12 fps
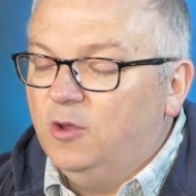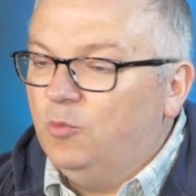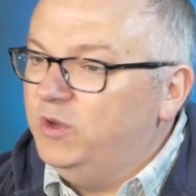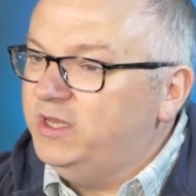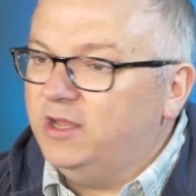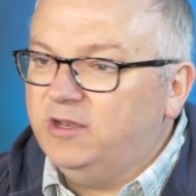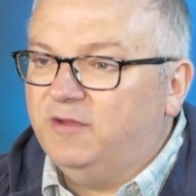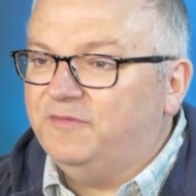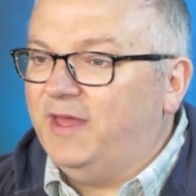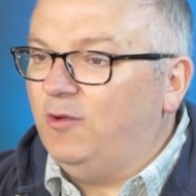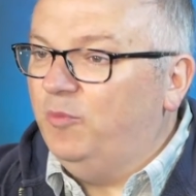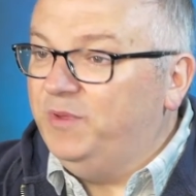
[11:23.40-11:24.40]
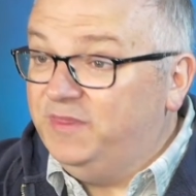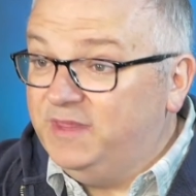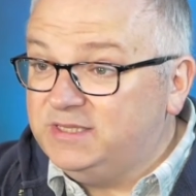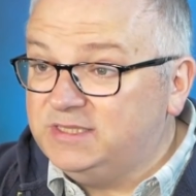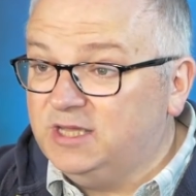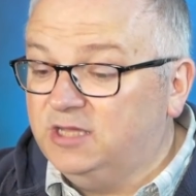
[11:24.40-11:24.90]
We don't know if that will be this
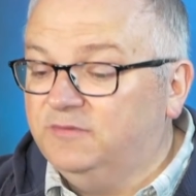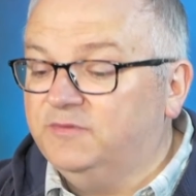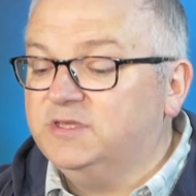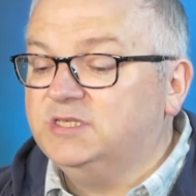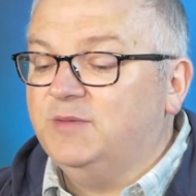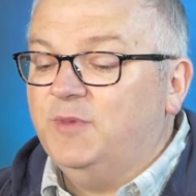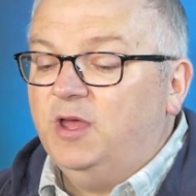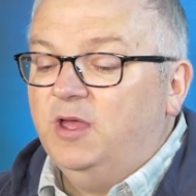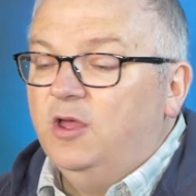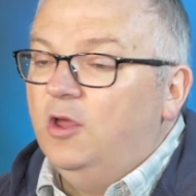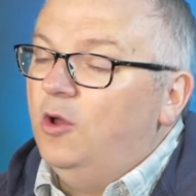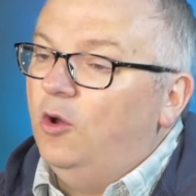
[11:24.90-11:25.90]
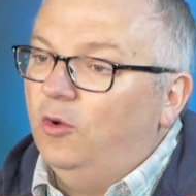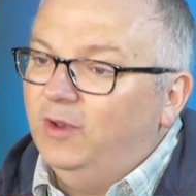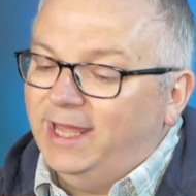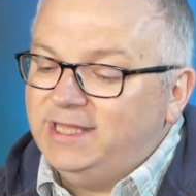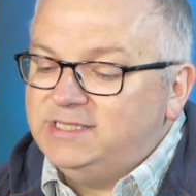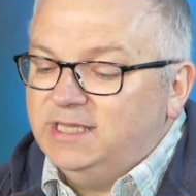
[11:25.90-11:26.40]
side of the summer or
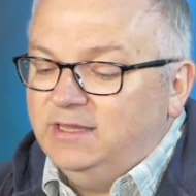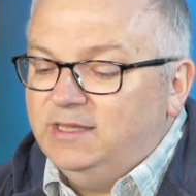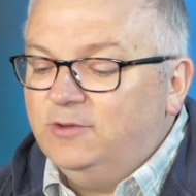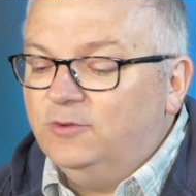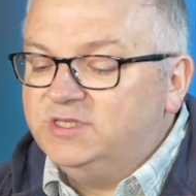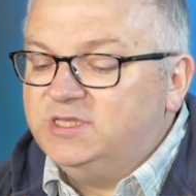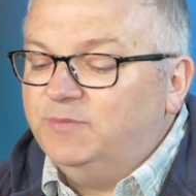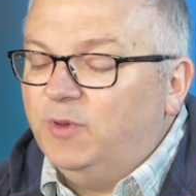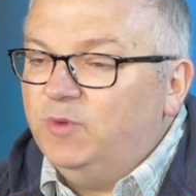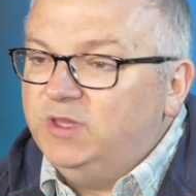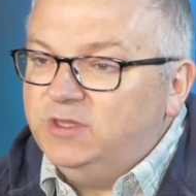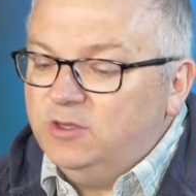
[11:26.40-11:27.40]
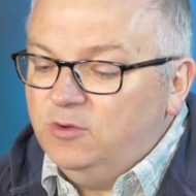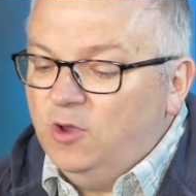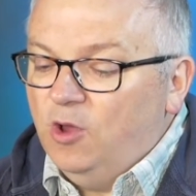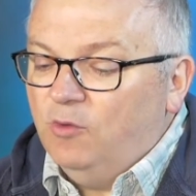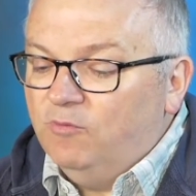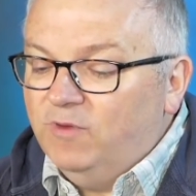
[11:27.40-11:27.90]
later in the autumn, but we do
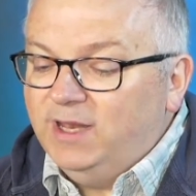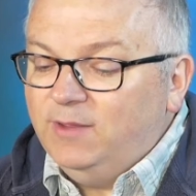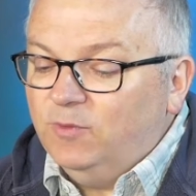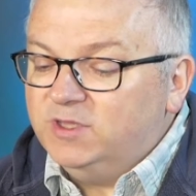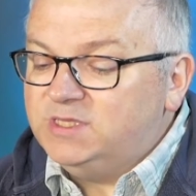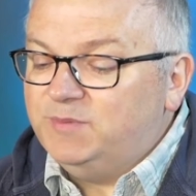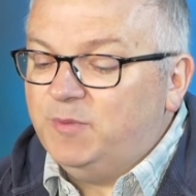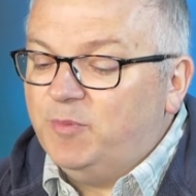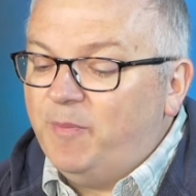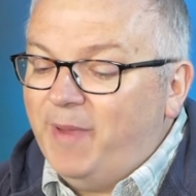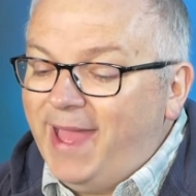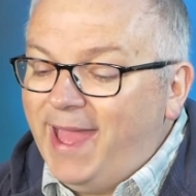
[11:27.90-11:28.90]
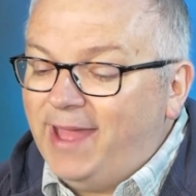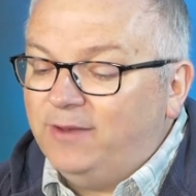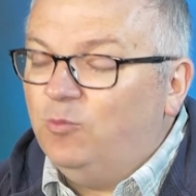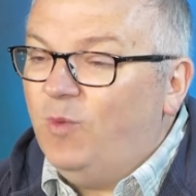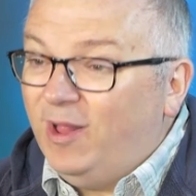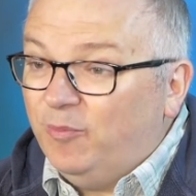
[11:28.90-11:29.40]
really want to be prepared,
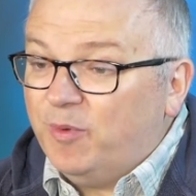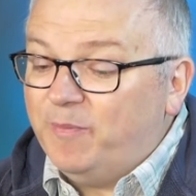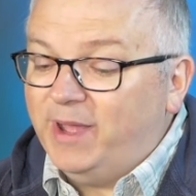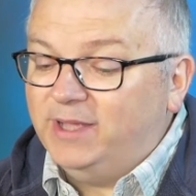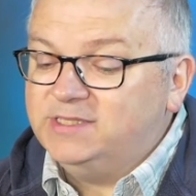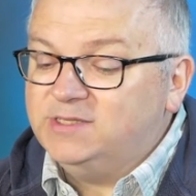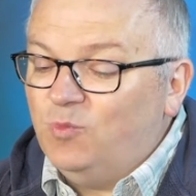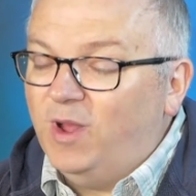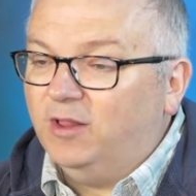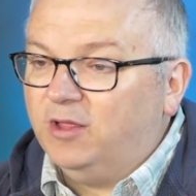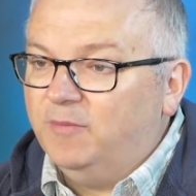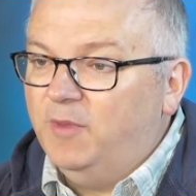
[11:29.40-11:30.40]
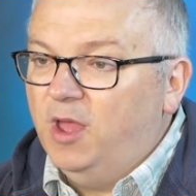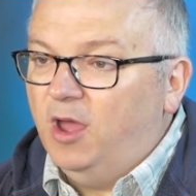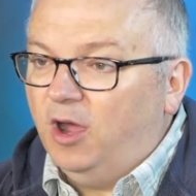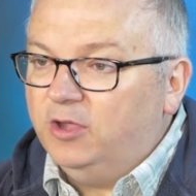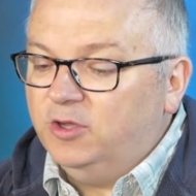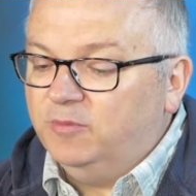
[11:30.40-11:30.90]
well prepared to welcome
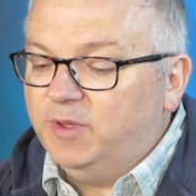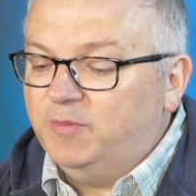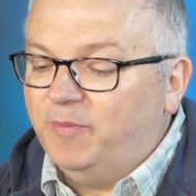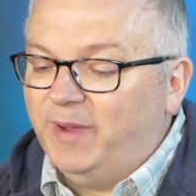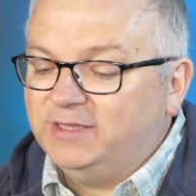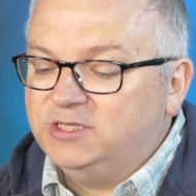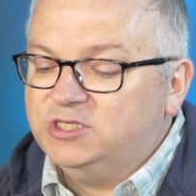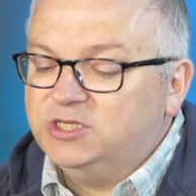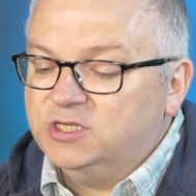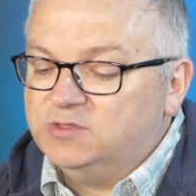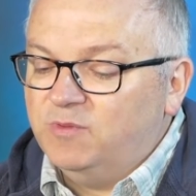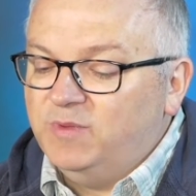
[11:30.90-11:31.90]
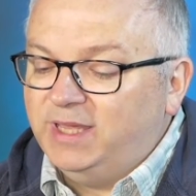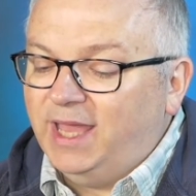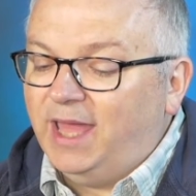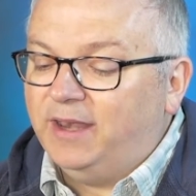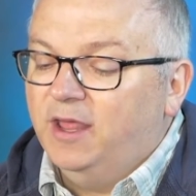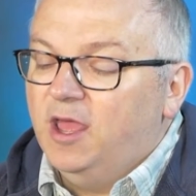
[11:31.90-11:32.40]
our young people back to church when we
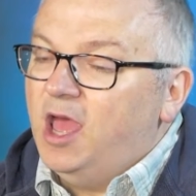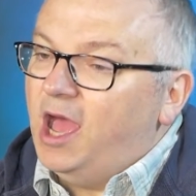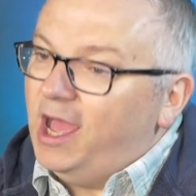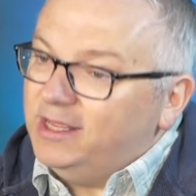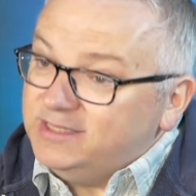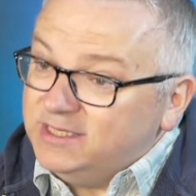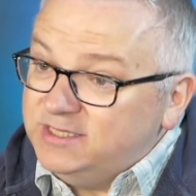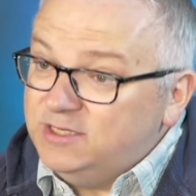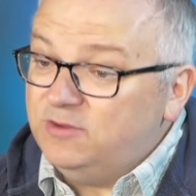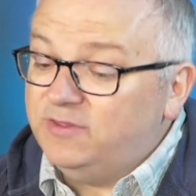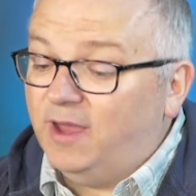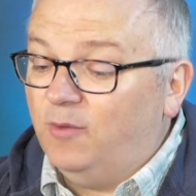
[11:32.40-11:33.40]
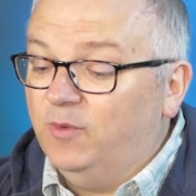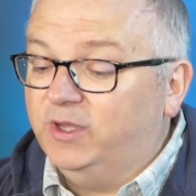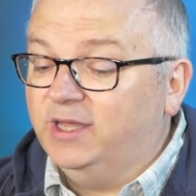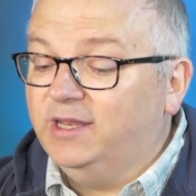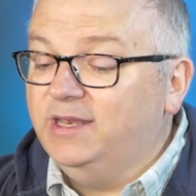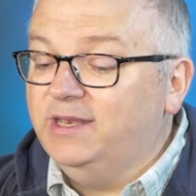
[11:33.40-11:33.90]
can. And to do that, we're going
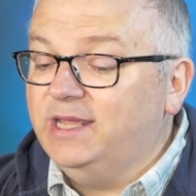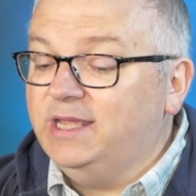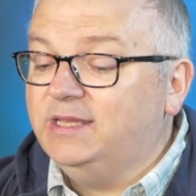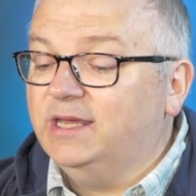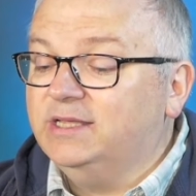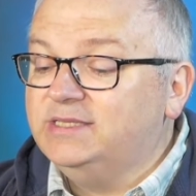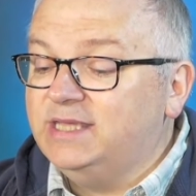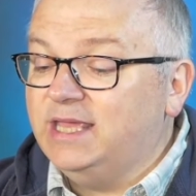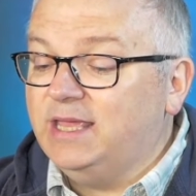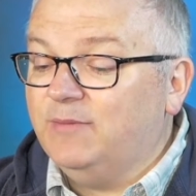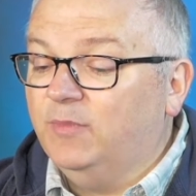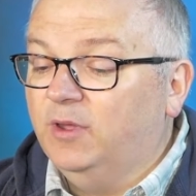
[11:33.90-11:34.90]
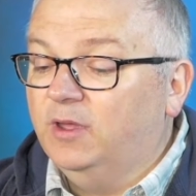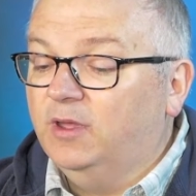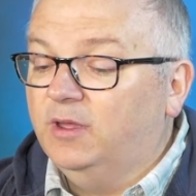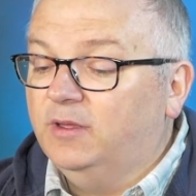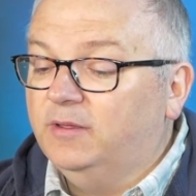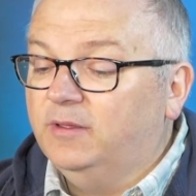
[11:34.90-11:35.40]
to need a team.
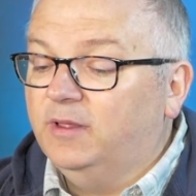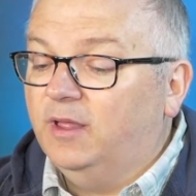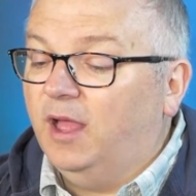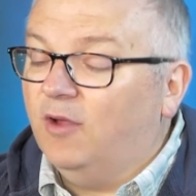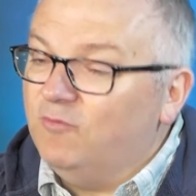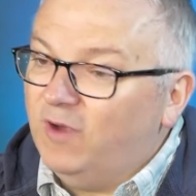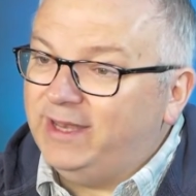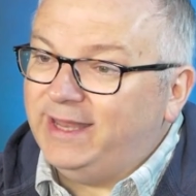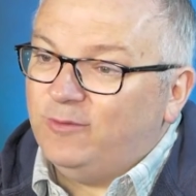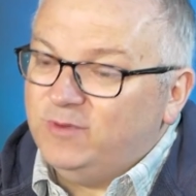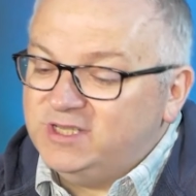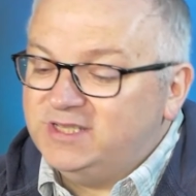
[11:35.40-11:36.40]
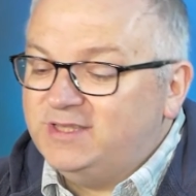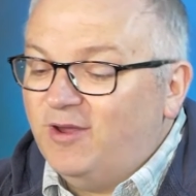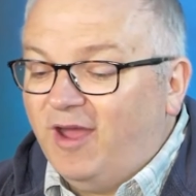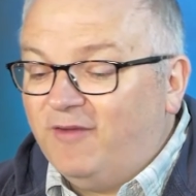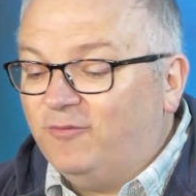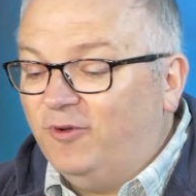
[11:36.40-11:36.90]
And right now, we just don't
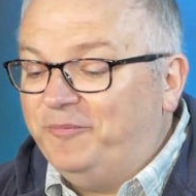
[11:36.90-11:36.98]
have one.